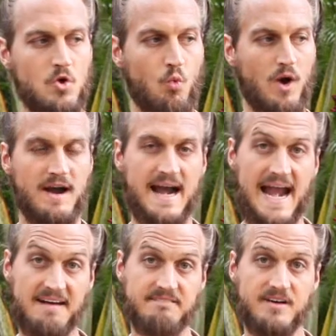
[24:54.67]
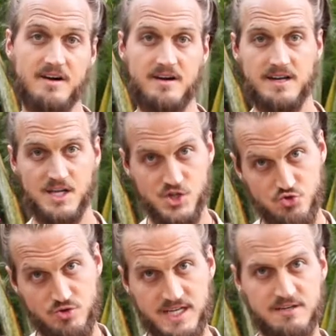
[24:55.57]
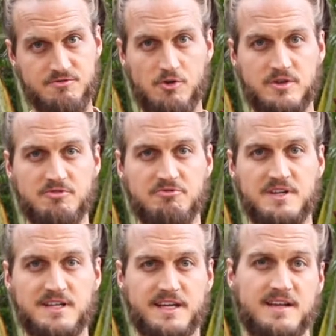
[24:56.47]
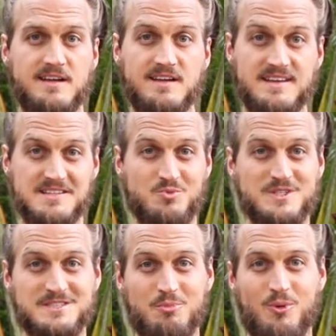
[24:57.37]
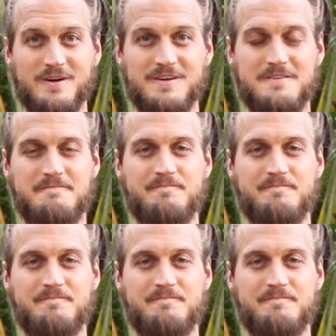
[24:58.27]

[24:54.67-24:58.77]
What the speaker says: Wherever you can evoke the feeling is what's important.